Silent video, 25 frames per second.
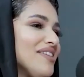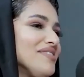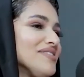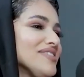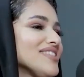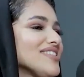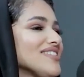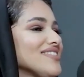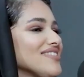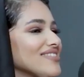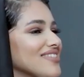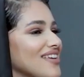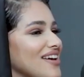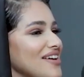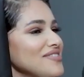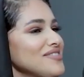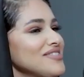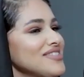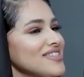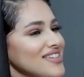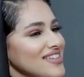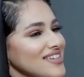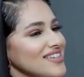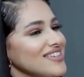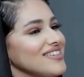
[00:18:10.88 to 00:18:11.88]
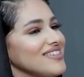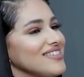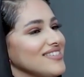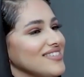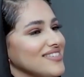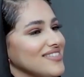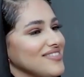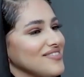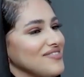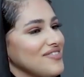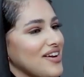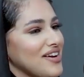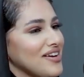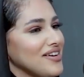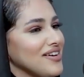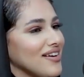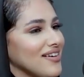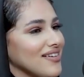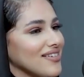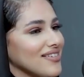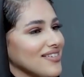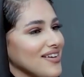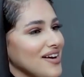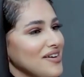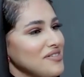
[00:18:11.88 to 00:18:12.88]
I was still very
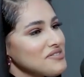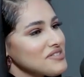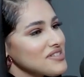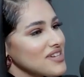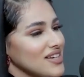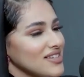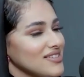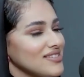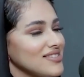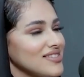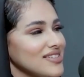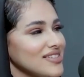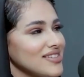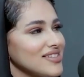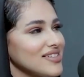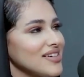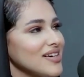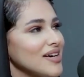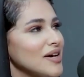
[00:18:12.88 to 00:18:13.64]
young. I was 19.